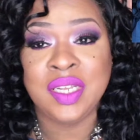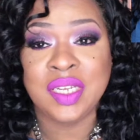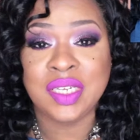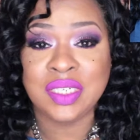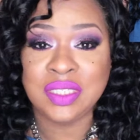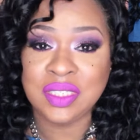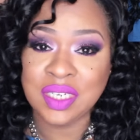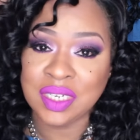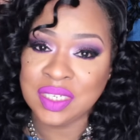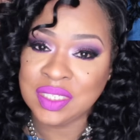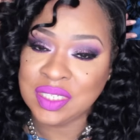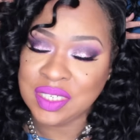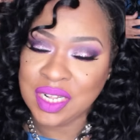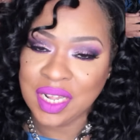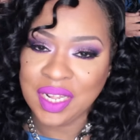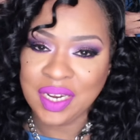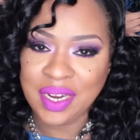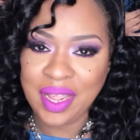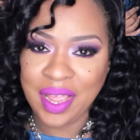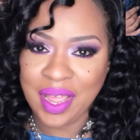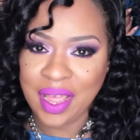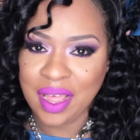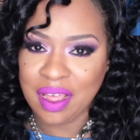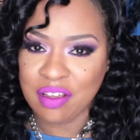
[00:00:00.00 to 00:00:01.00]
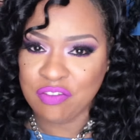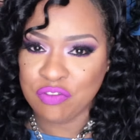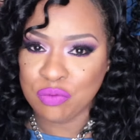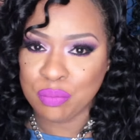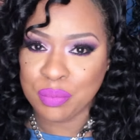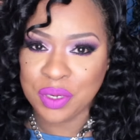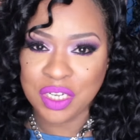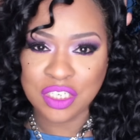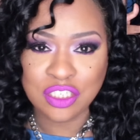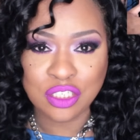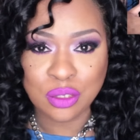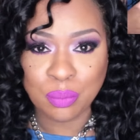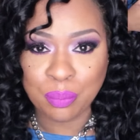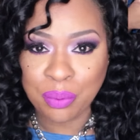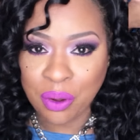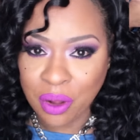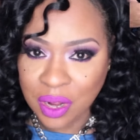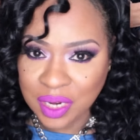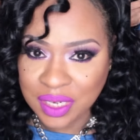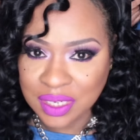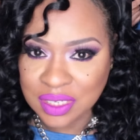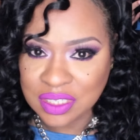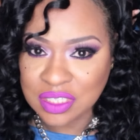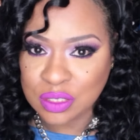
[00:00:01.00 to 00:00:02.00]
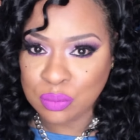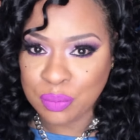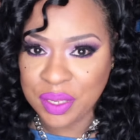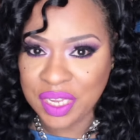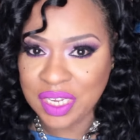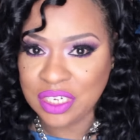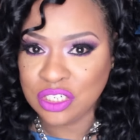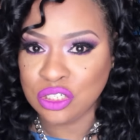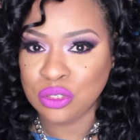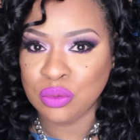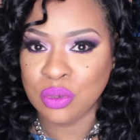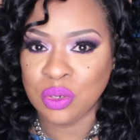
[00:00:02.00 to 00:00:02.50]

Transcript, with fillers: It does not have much parting space.